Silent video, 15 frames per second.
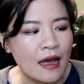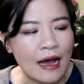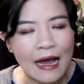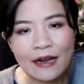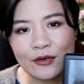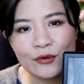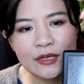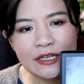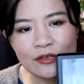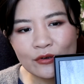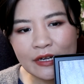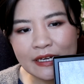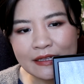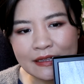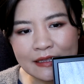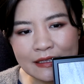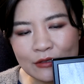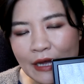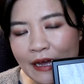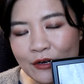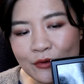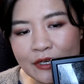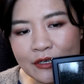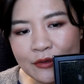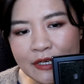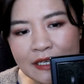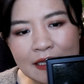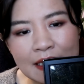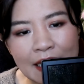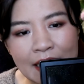I
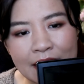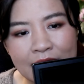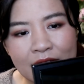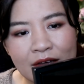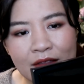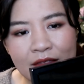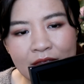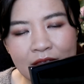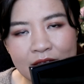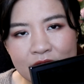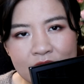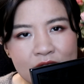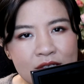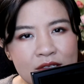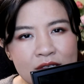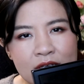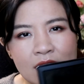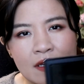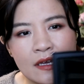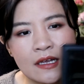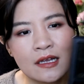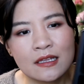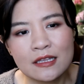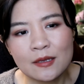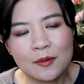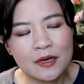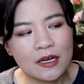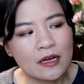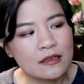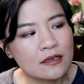really like this lip
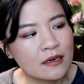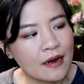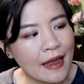color.